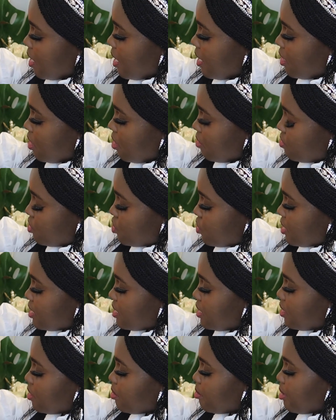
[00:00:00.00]
I love
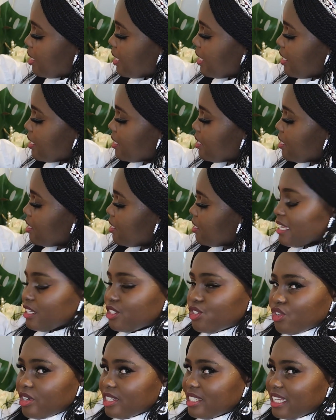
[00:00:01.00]
dressing the bag,
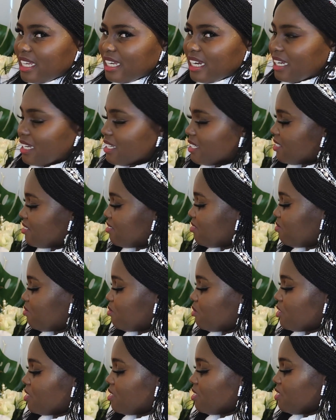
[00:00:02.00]
like dressing like
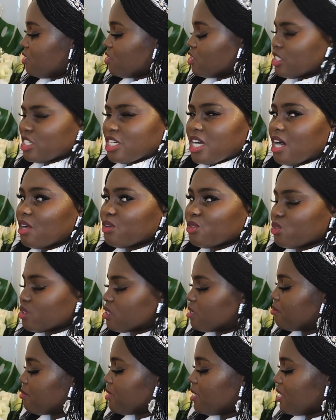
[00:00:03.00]
a child or
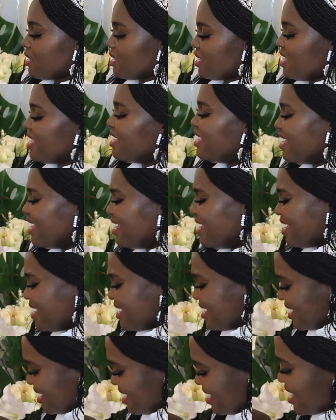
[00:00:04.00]
something.
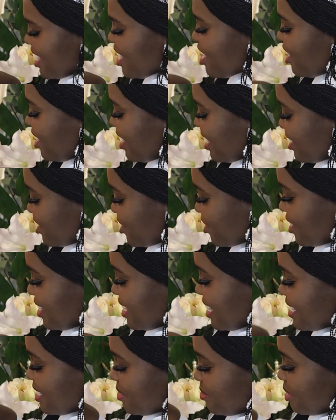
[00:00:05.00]
Okay, sorry,
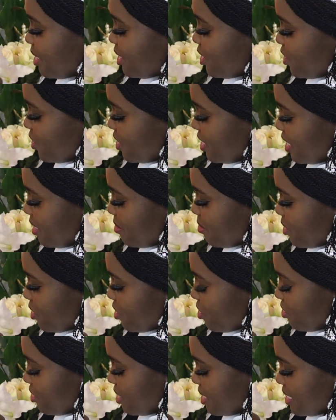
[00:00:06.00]
that's a bit too deep.
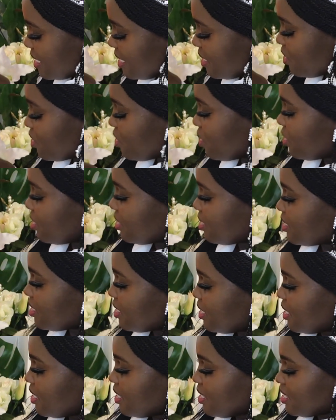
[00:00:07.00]
Obviously not.
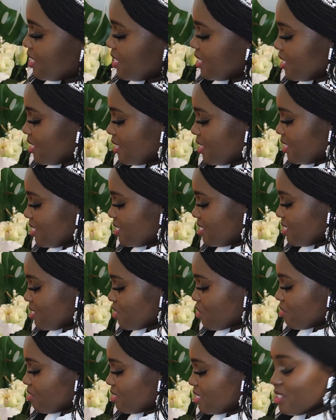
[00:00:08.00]
This
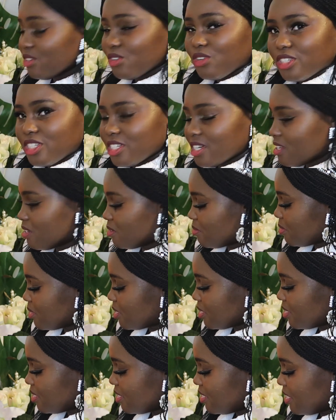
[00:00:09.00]
is obviously not a child,
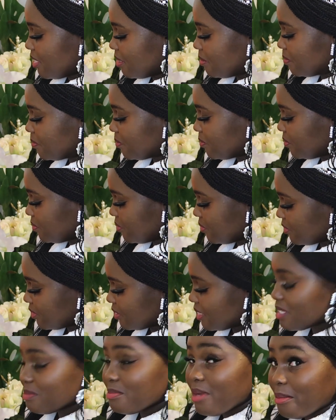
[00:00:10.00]
but yeah,
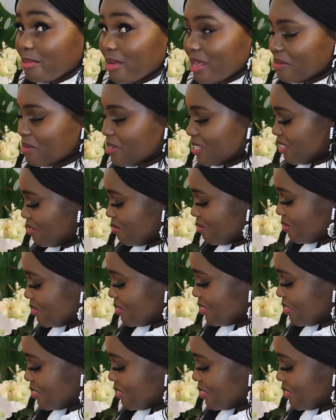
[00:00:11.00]
it's my baby.